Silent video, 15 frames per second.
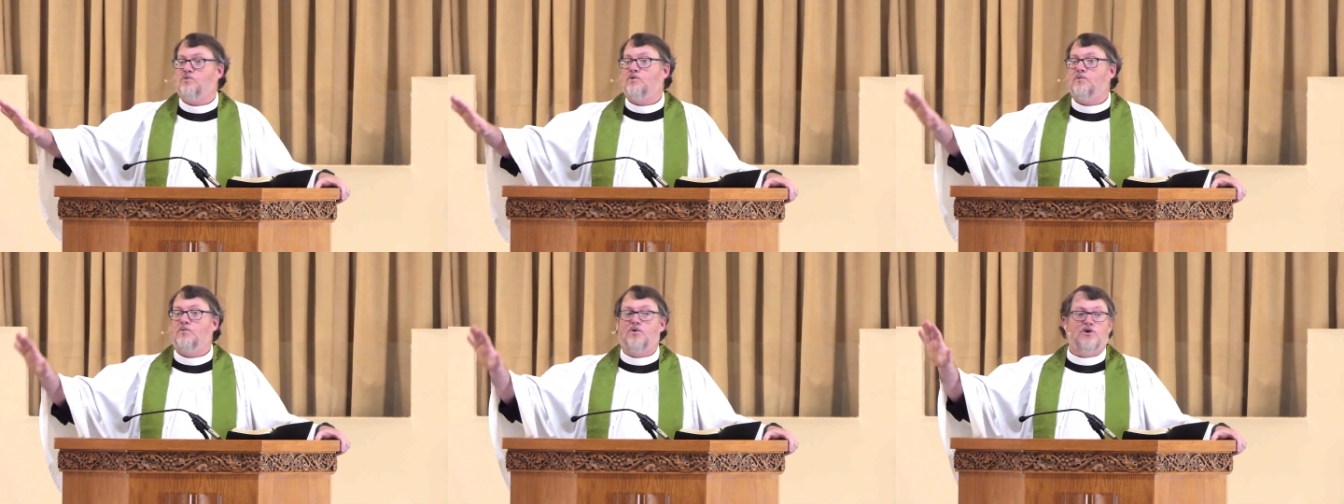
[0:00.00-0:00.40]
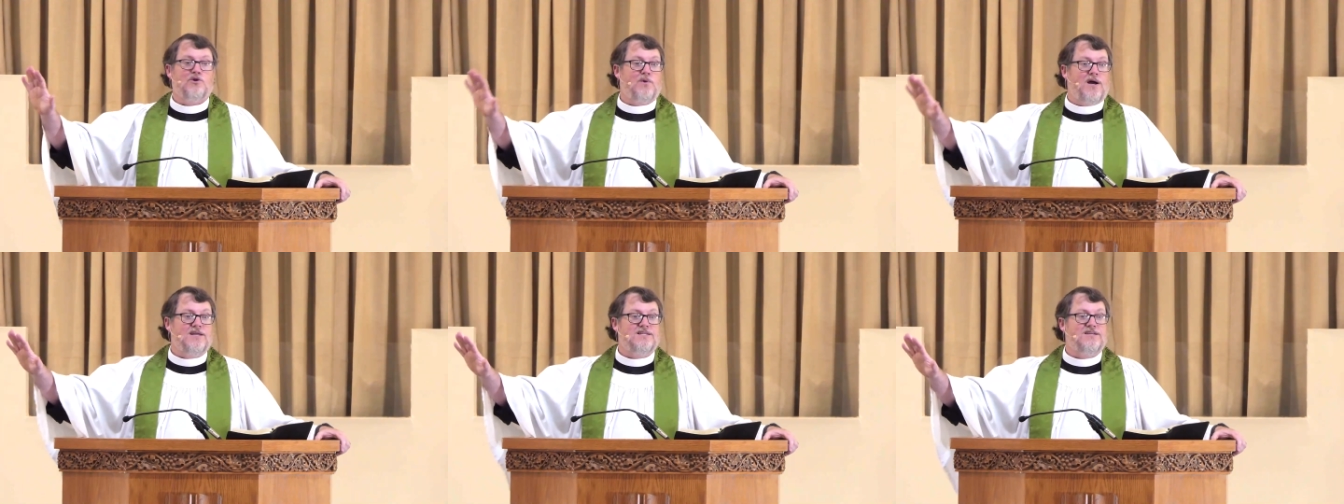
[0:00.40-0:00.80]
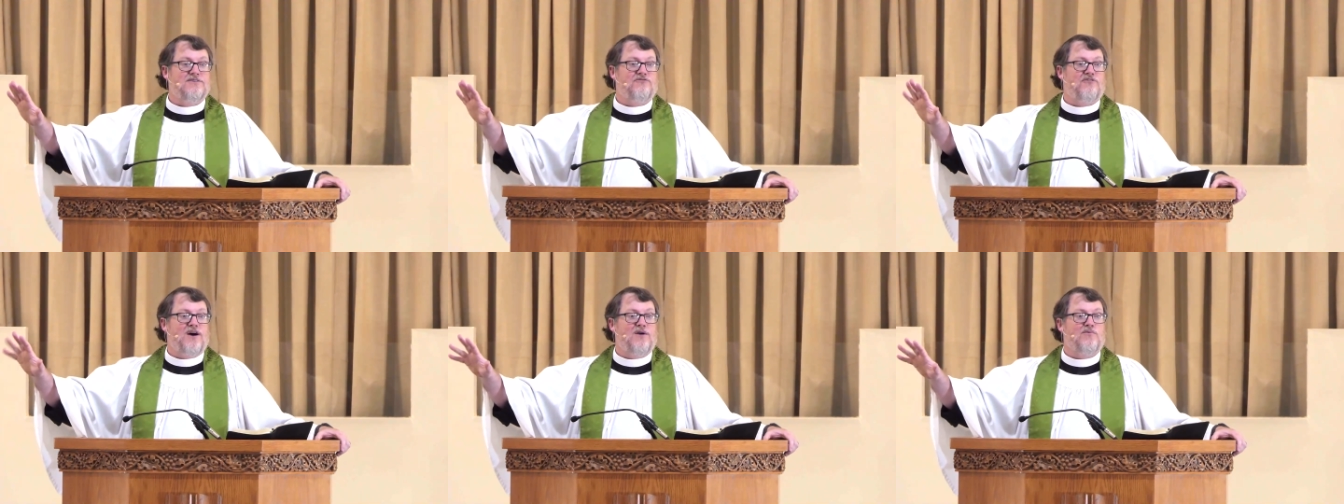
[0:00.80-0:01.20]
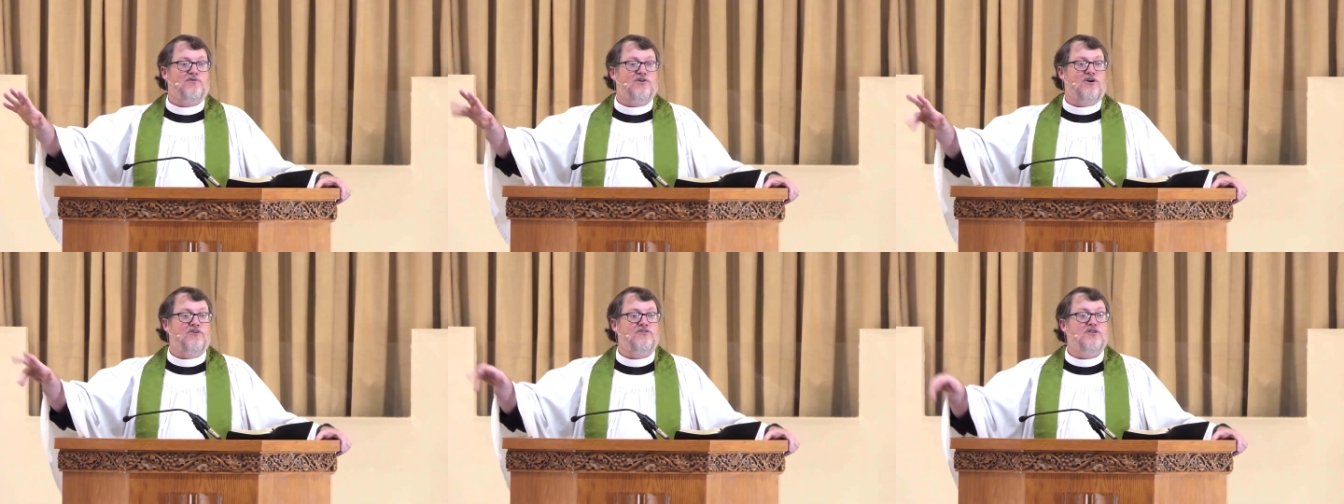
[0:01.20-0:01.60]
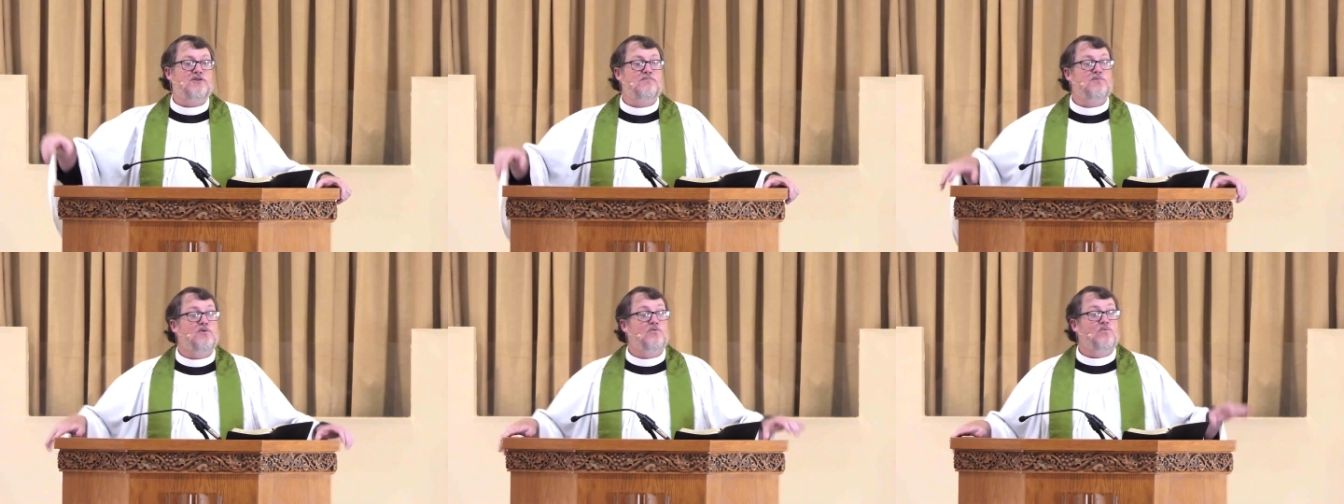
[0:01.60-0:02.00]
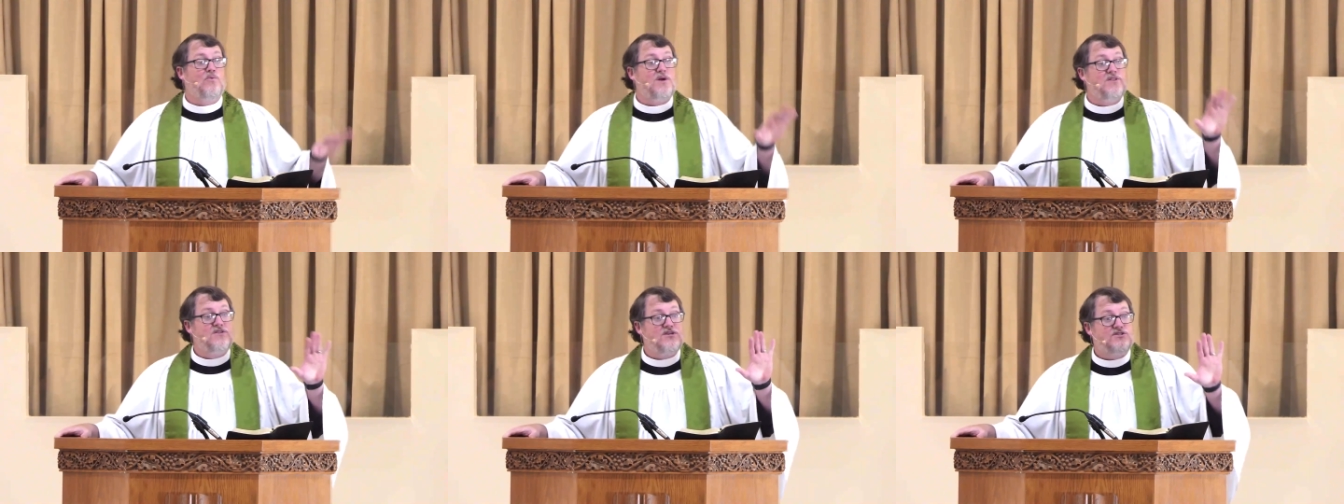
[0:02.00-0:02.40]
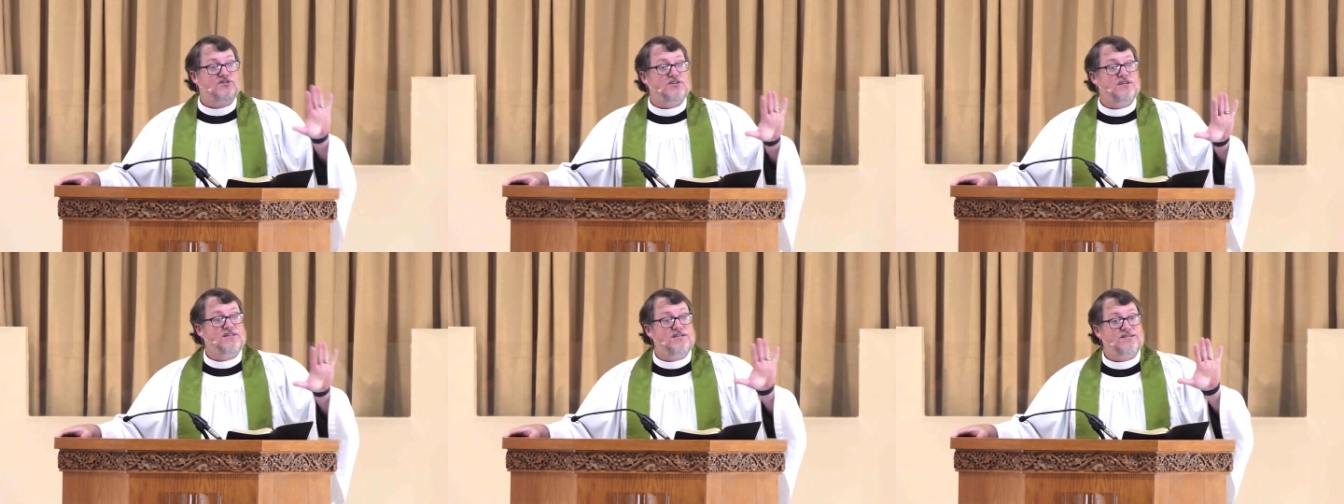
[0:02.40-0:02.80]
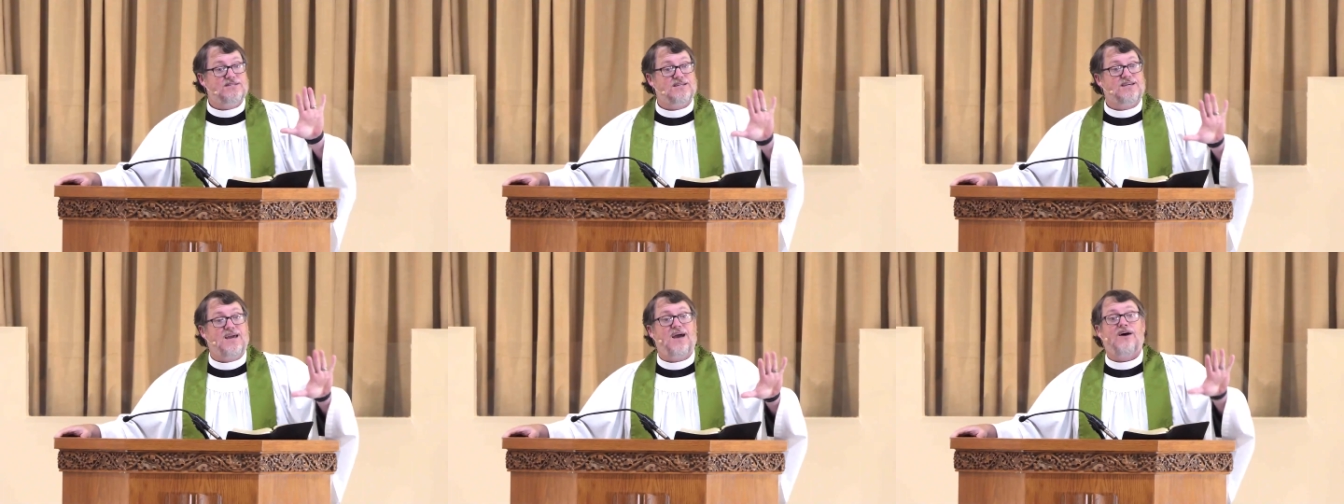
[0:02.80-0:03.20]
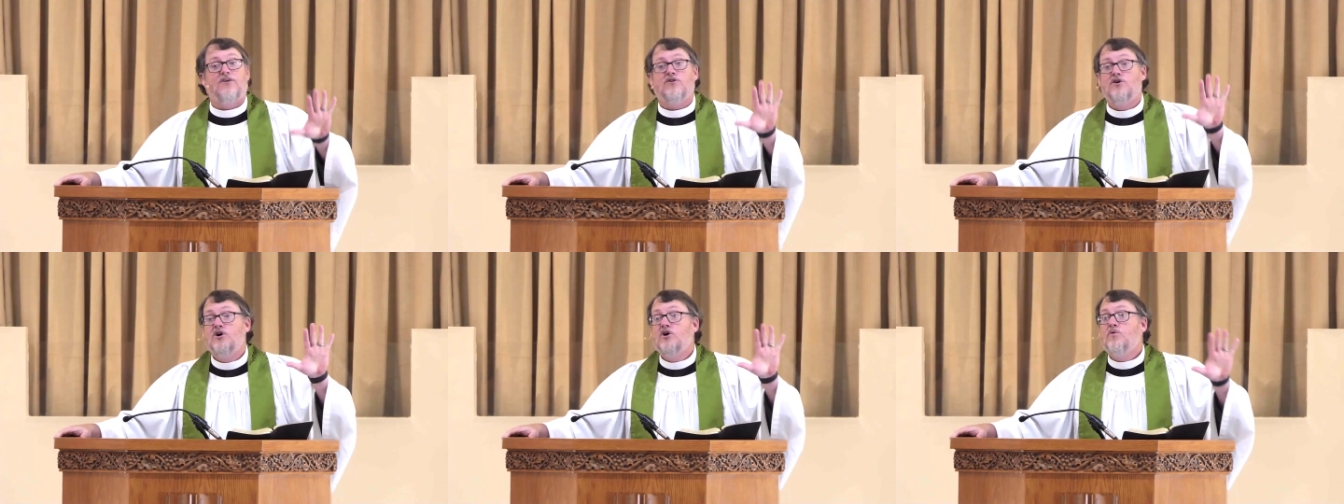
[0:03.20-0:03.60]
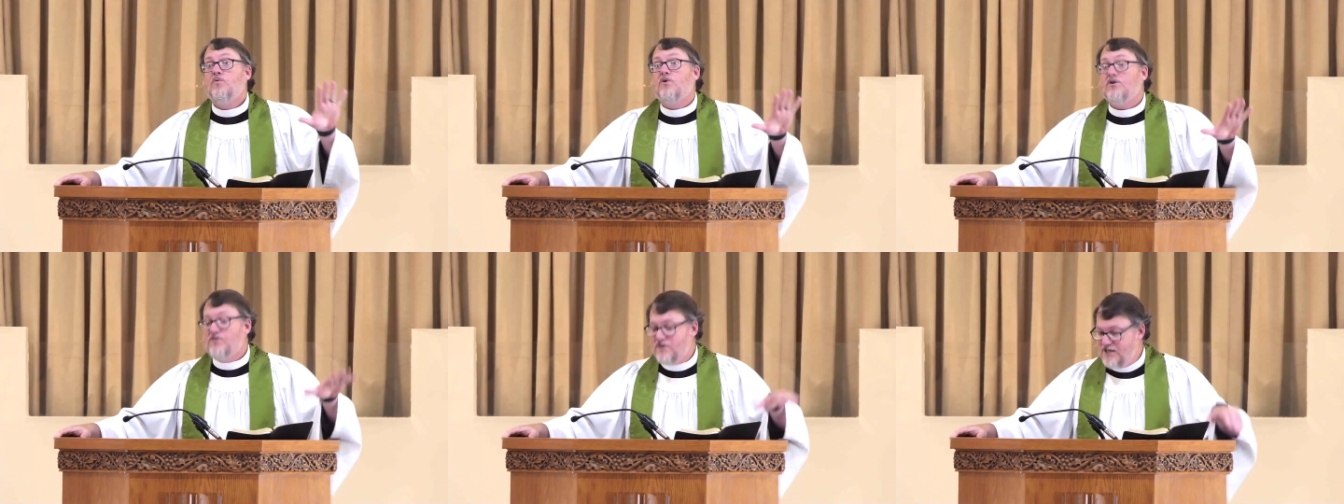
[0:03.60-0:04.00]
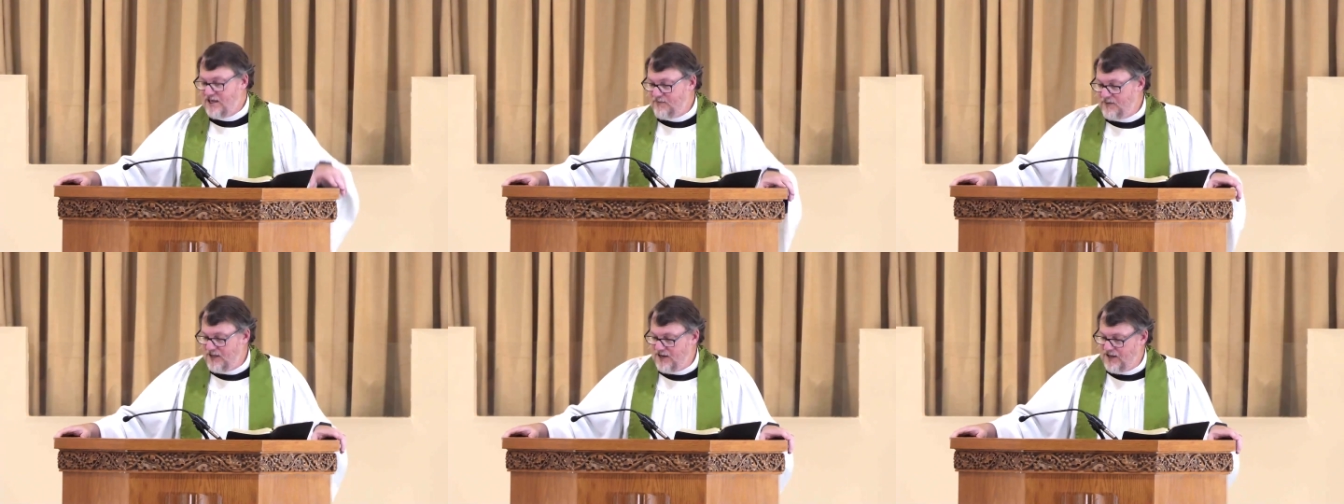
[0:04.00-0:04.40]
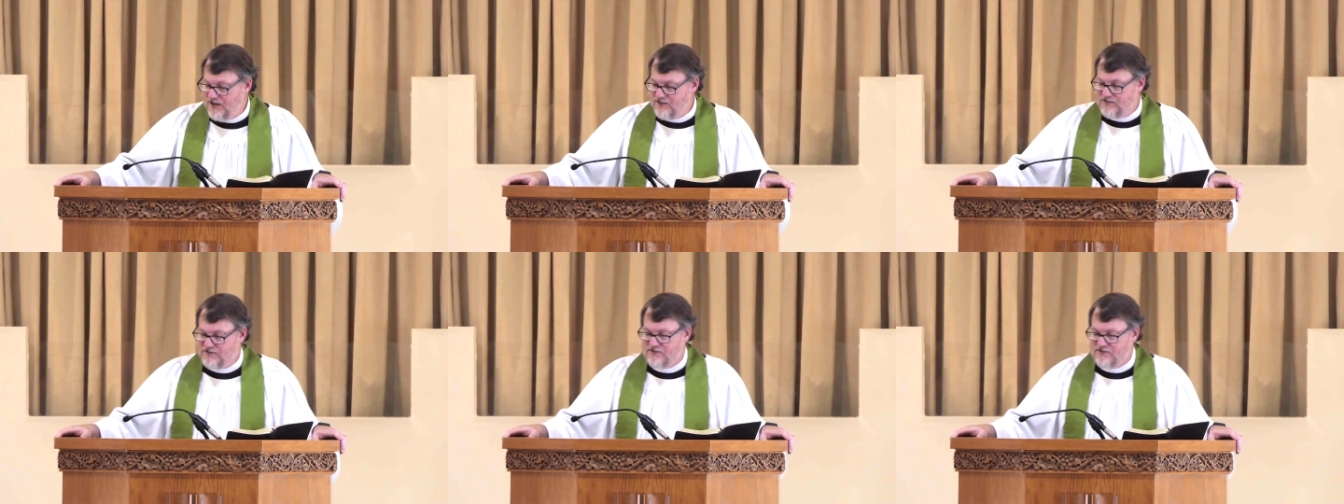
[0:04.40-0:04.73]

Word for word: We want to identify with all of them. But in this, in this account, we're the Gibeonites.